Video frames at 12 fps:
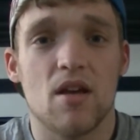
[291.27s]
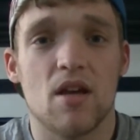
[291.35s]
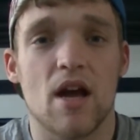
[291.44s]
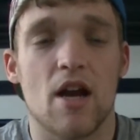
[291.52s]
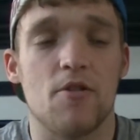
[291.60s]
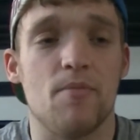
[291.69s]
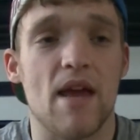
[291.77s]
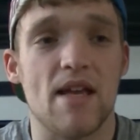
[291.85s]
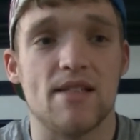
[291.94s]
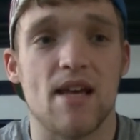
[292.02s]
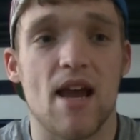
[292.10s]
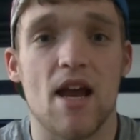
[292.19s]
kind of
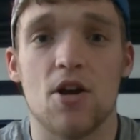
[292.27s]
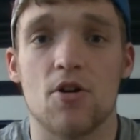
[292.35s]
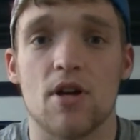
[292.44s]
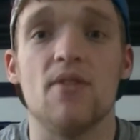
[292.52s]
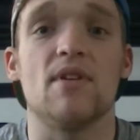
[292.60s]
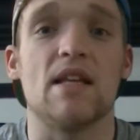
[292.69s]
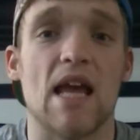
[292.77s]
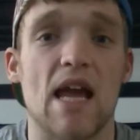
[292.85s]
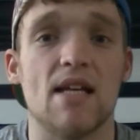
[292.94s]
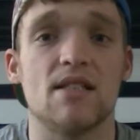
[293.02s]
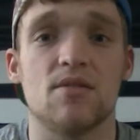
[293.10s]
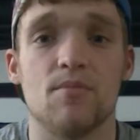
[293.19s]
maintain or even
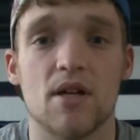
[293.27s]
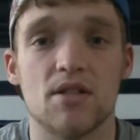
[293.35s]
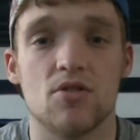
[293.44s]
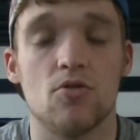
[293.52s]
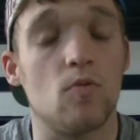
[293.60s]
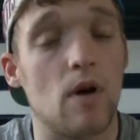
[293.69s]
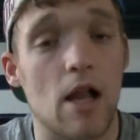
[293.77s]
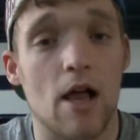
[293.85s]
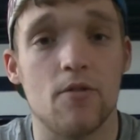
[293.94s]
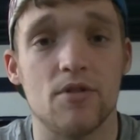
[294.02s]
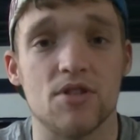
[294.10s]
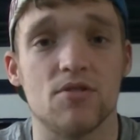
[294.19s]
gain some muscle while
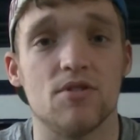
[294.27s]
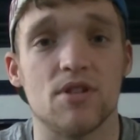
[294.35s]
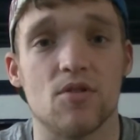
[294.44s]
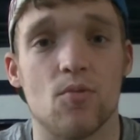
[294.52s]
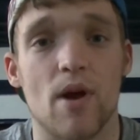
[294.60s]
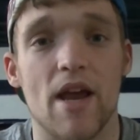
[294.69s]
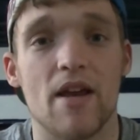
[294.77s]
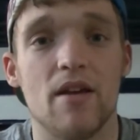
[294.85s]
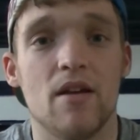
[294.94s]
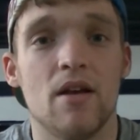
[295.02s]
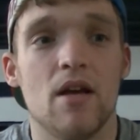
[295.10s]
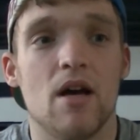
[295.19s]
I was losing the weight,